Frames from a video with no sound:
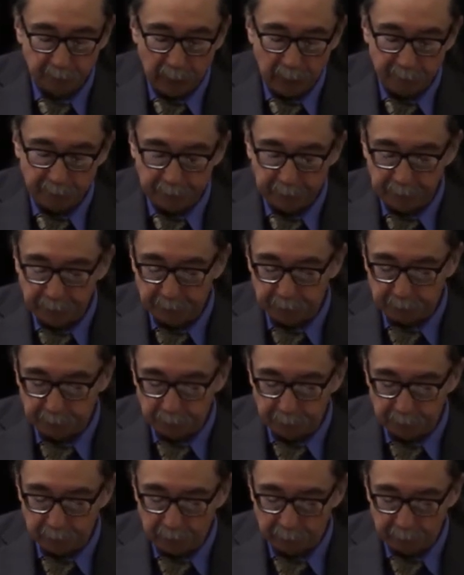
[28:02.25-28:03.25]

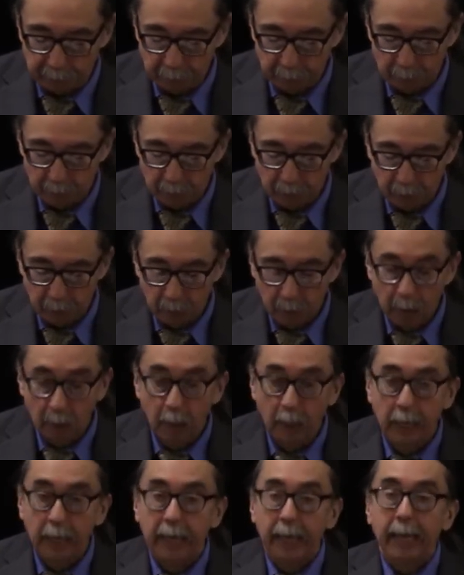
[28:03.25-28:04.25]
1867.
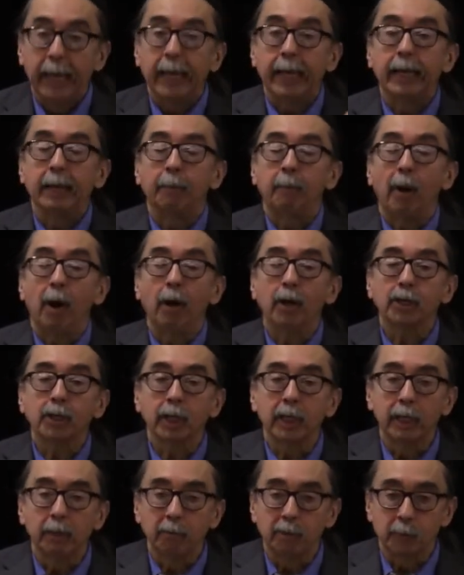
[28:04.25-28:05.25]
And
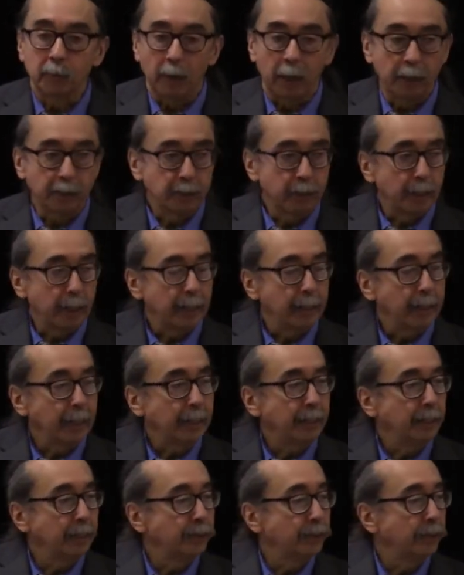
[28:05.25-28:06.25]
partially in response to that,
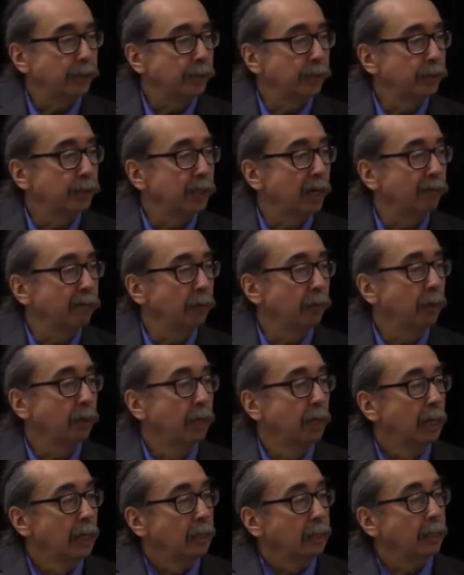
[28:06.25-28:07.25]

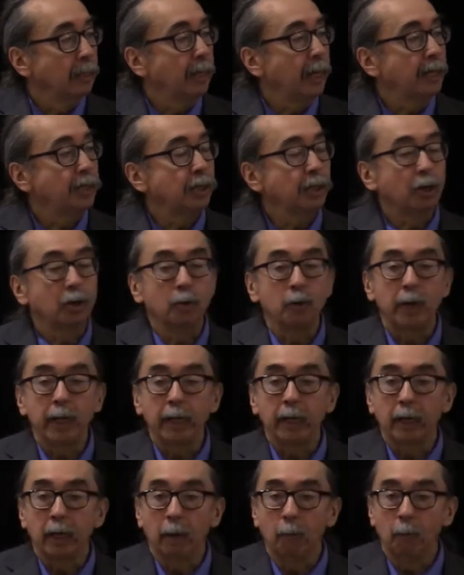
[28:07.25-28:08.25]
1867, the nation
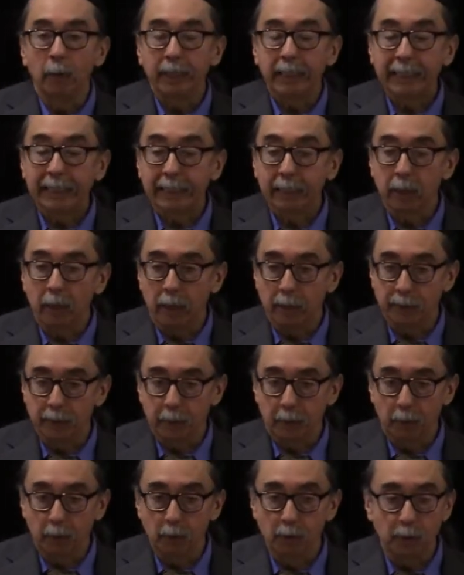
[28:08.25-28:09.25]
created a written
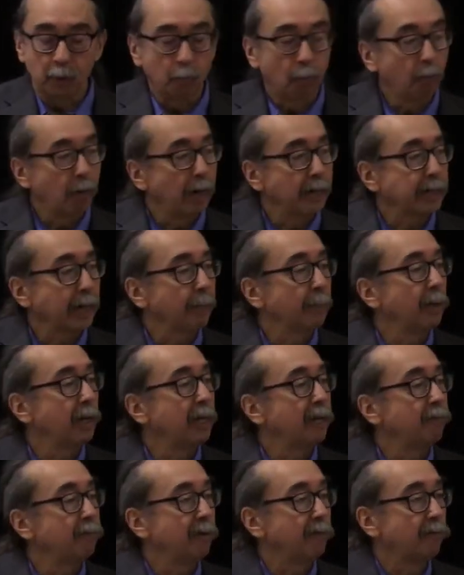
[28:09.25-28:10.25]
constitution, whereas I
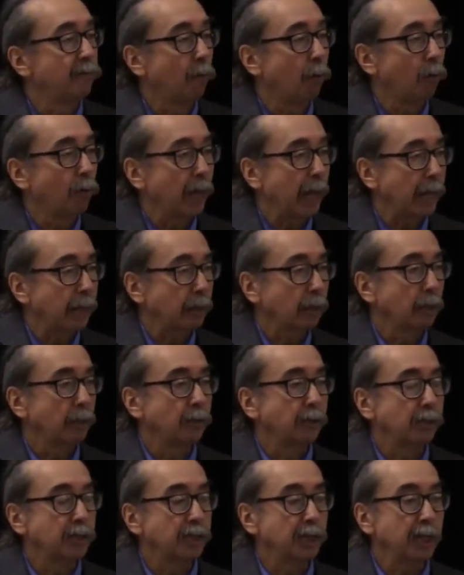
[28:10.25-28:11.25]
believe before
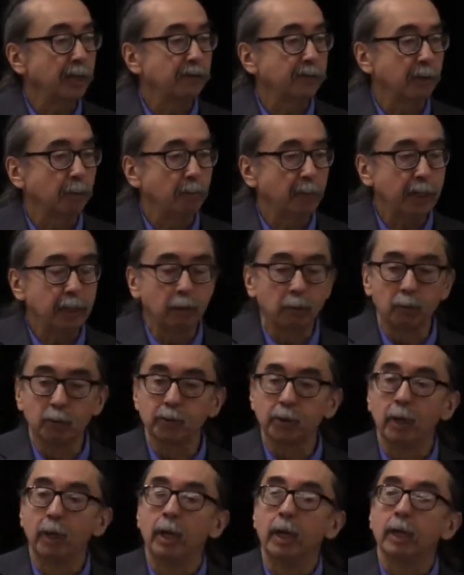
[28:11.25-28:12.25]
that, the chiefs and
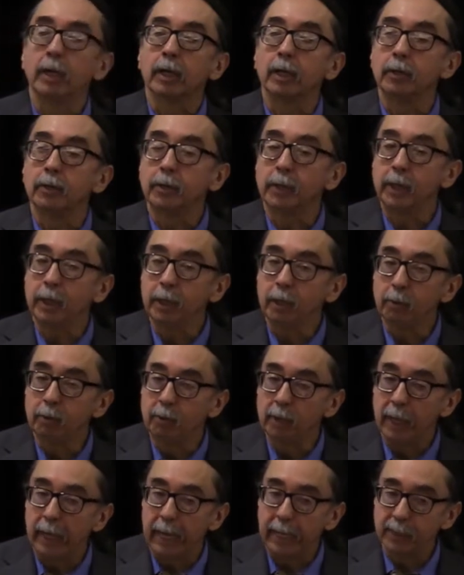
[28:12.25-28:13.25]
Micos
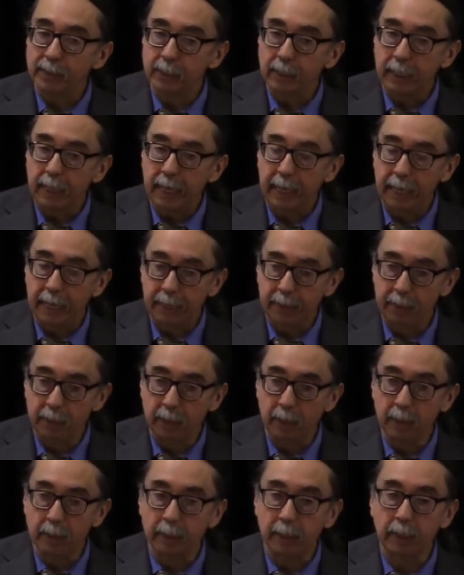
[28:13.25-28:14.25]
continued as they had
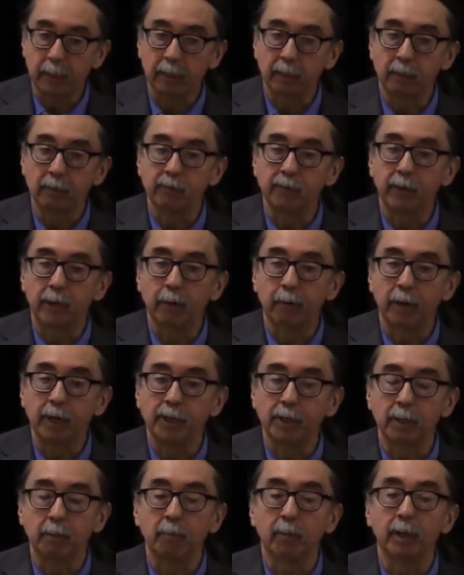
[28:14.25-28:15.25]
done in
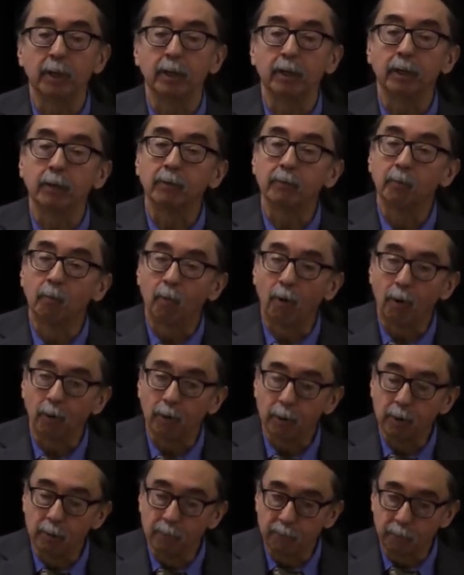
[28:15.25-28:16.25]
Confederation, but in a
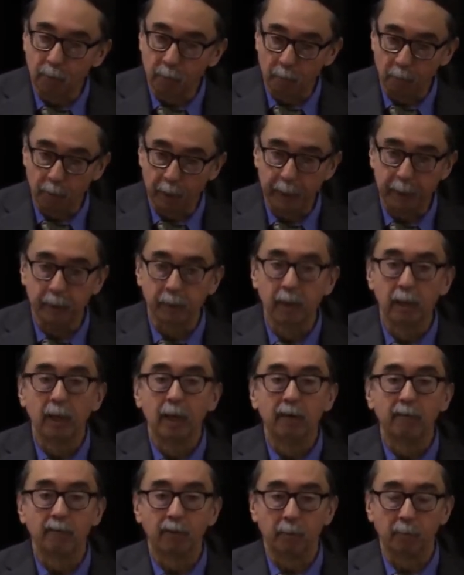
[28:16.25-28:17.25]
more uniform way,
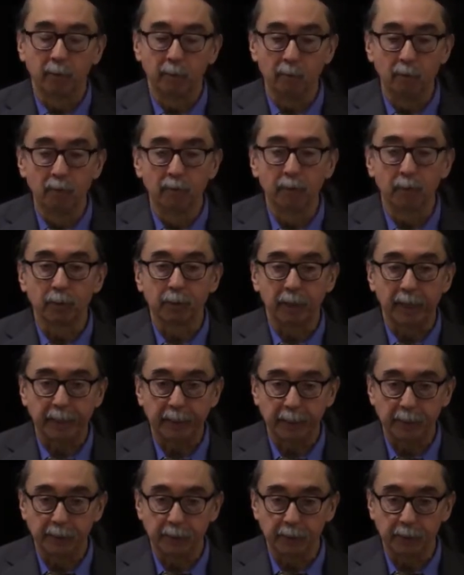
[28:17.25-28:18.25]
from removal to
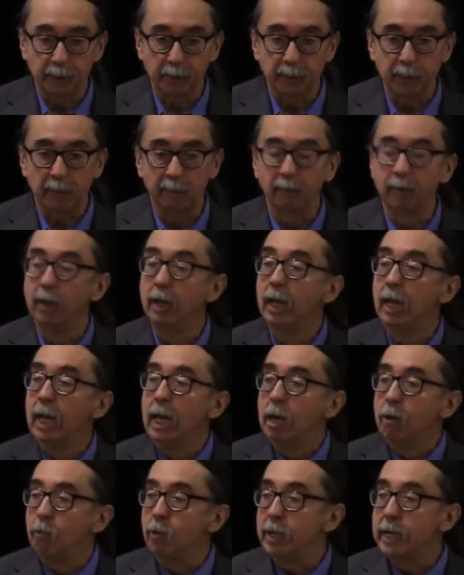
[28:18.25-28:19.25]
1867.
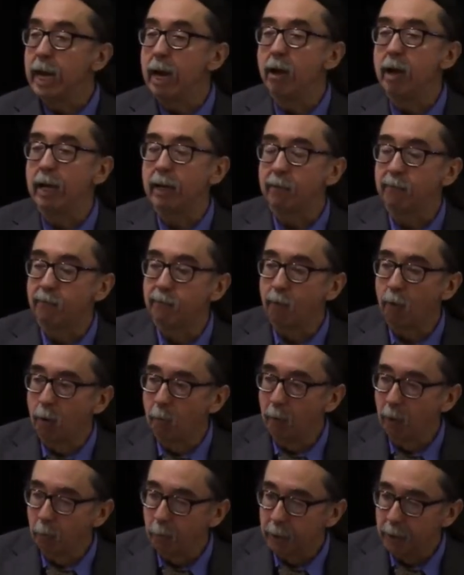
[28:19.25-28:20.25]
We now had a
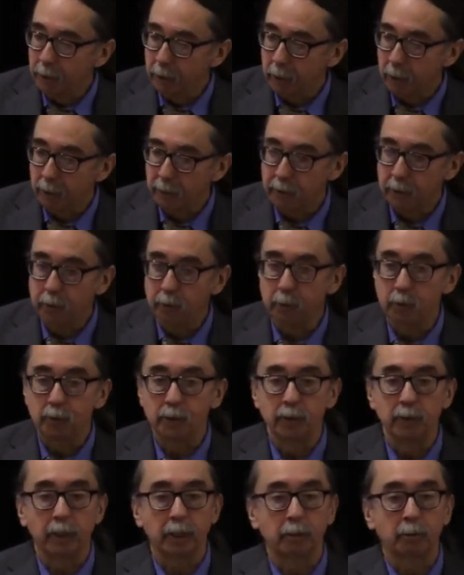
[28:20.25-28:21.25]
formal written
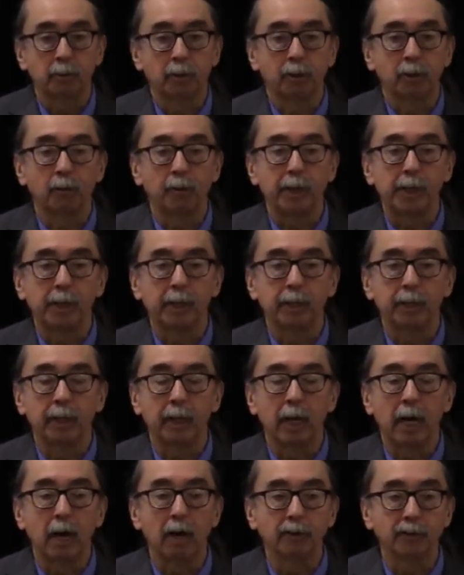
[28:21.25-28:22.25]
constitution that created
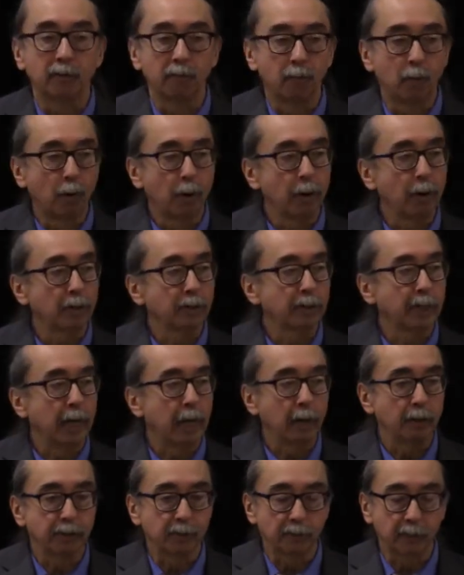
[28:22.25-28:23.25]
the House of Warriors and
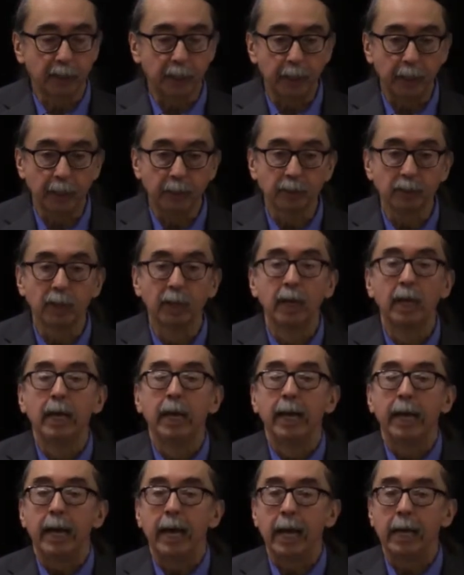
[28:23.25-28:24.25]
House of Kings,
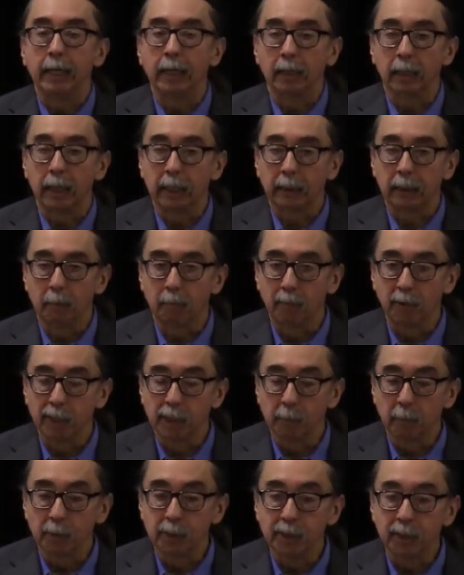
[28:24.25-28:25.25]
and elected
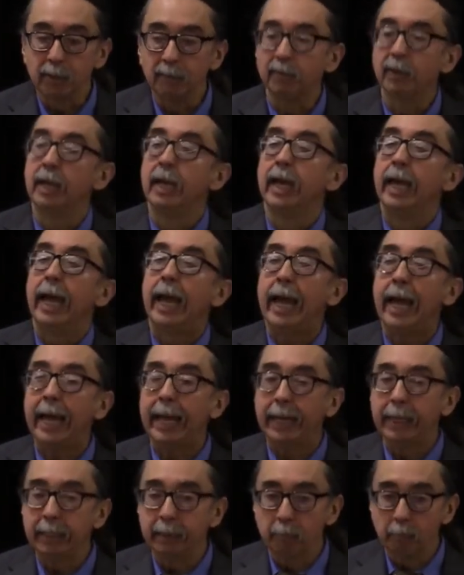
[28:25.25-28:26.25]
principal chief,
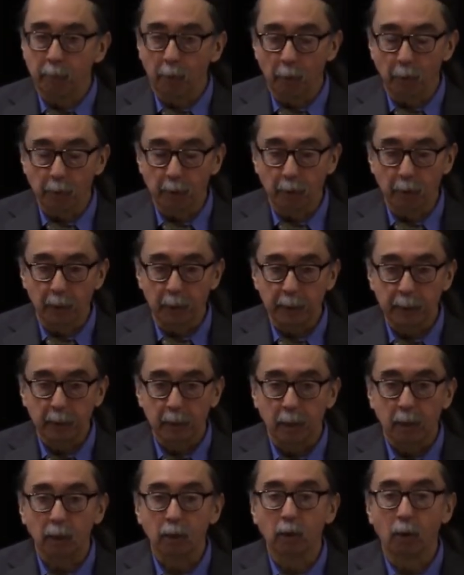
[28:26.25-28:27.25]
and importantly,
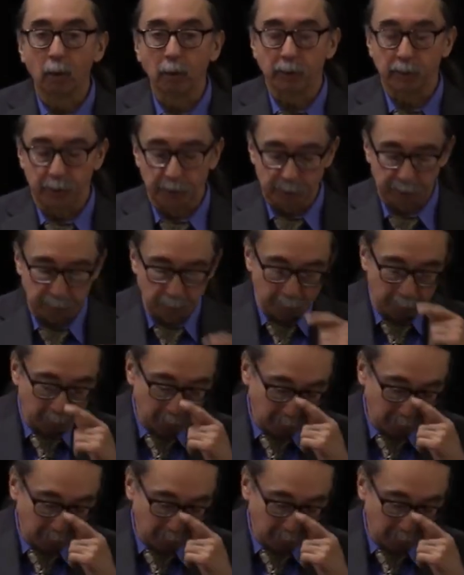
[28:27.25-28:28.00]
a court system.